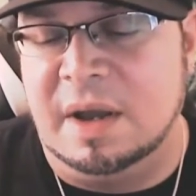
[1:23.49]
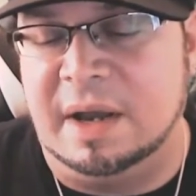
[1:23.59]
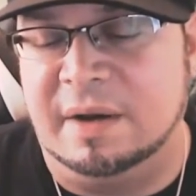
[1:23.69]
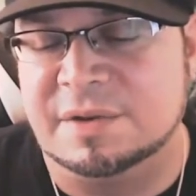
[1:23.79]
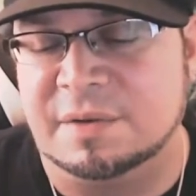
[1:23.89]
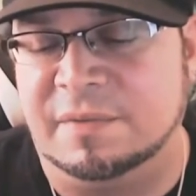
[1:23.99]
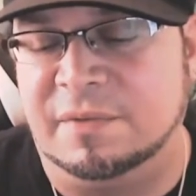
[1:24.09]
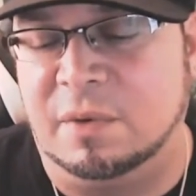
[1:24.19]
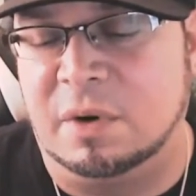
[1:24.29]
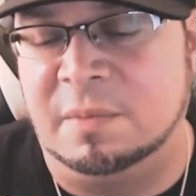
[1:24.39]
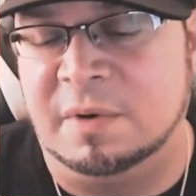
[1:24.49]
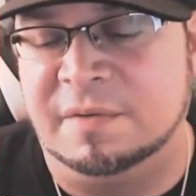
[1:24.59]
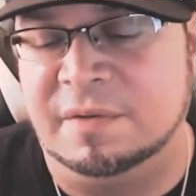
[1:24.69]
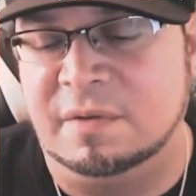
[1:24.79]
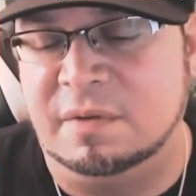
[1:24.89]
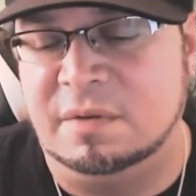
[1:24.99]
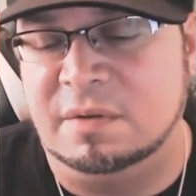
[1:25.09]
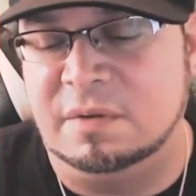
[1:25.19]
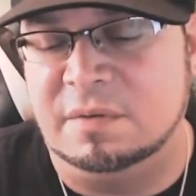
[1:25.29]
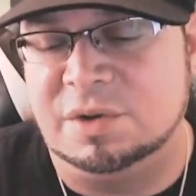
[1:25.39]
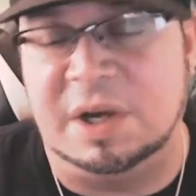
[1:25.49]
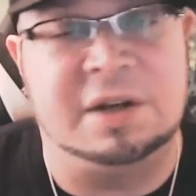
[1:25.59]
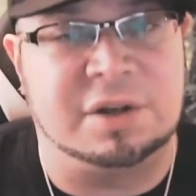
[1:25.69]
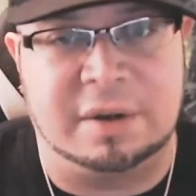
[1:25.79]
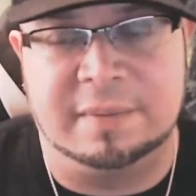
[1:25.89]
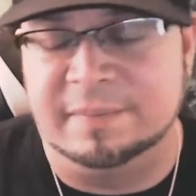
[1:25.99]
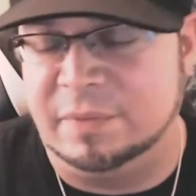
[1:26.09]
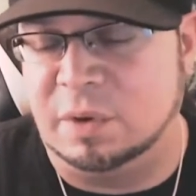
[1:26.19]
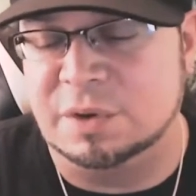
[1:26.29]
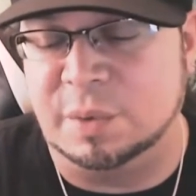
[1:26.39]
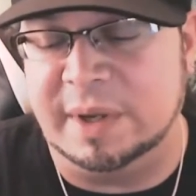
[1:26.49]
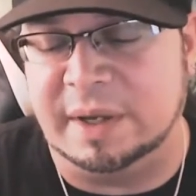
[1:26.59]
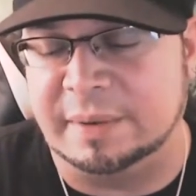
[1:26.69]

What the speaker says: have some form of changing or tweaking.